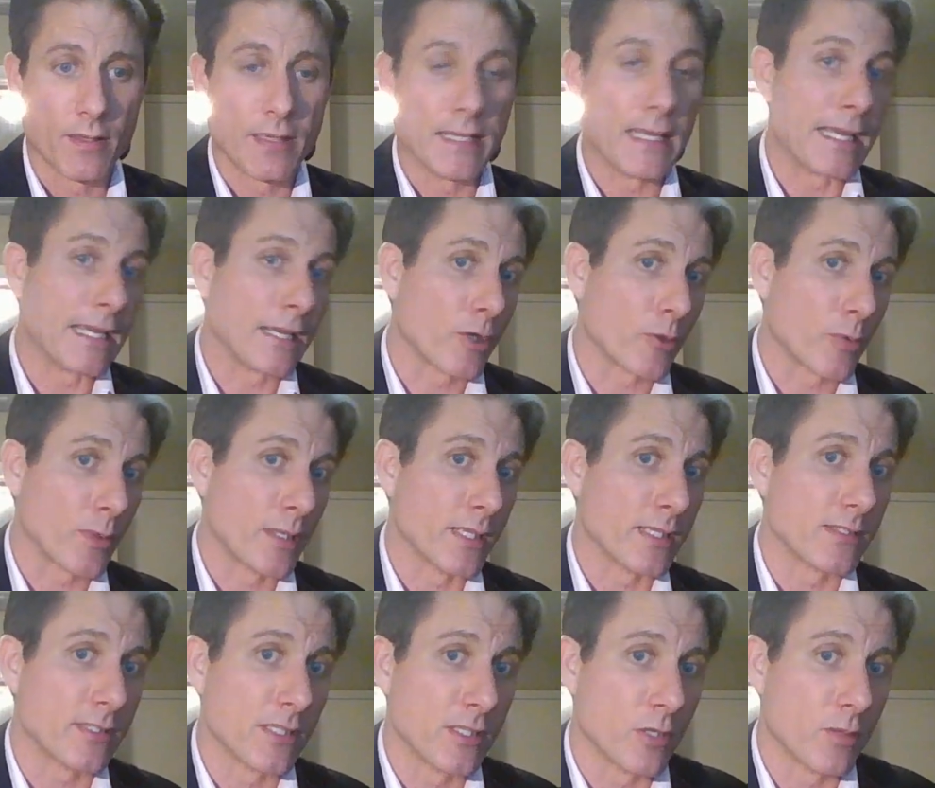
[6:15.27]

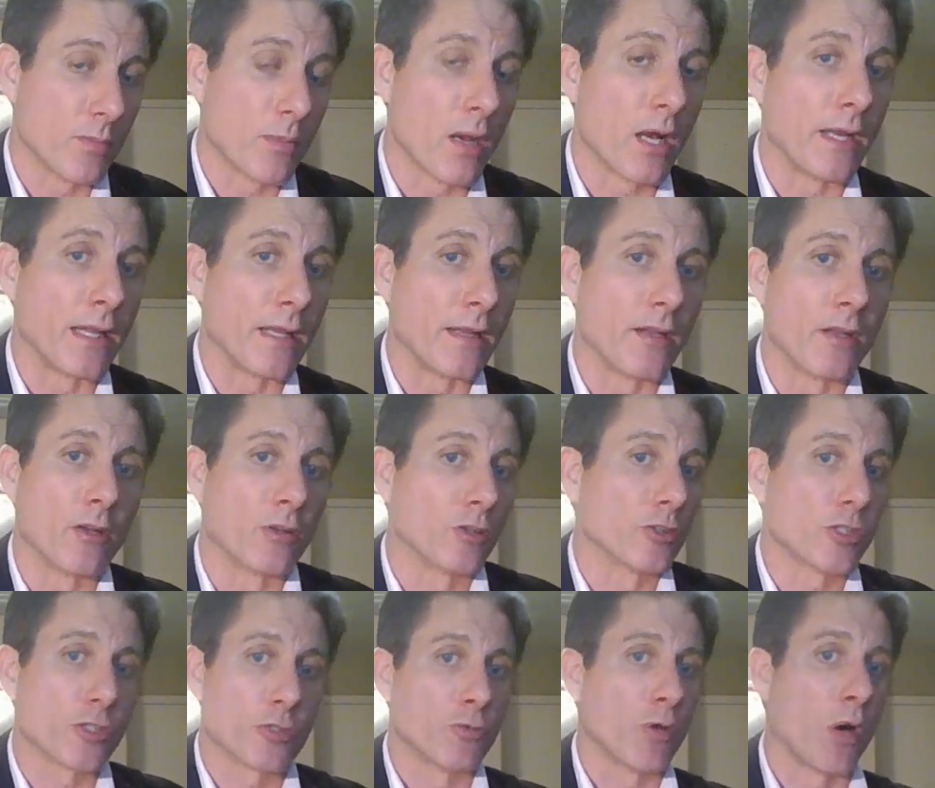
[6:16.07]
increase in your money, and it'll
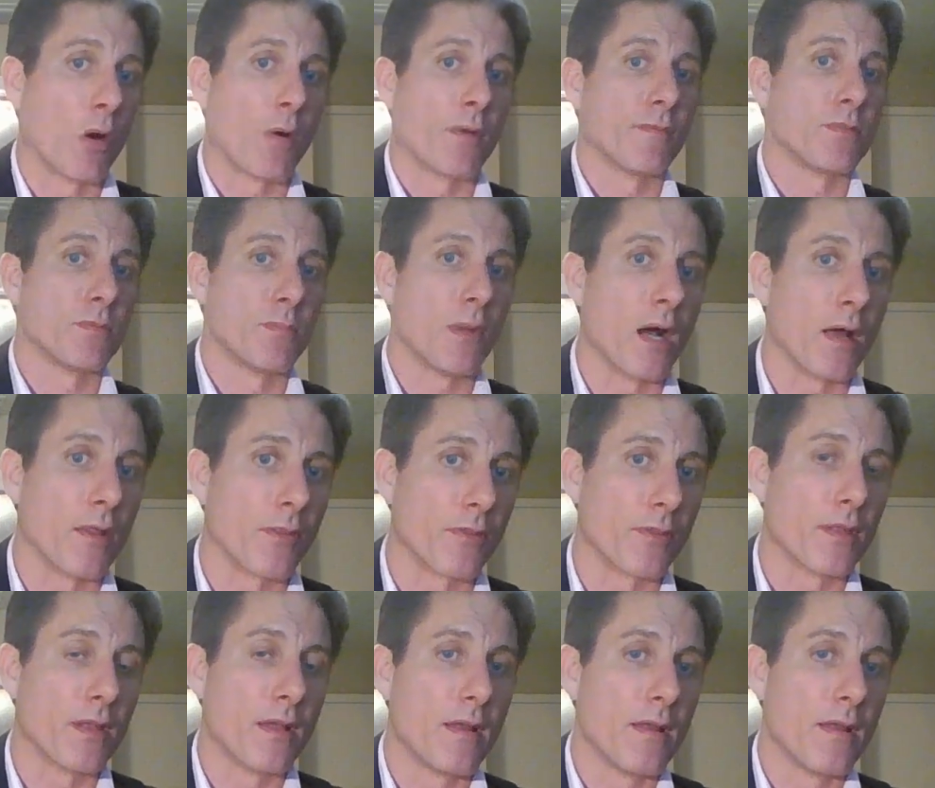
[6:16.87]
just grow every month.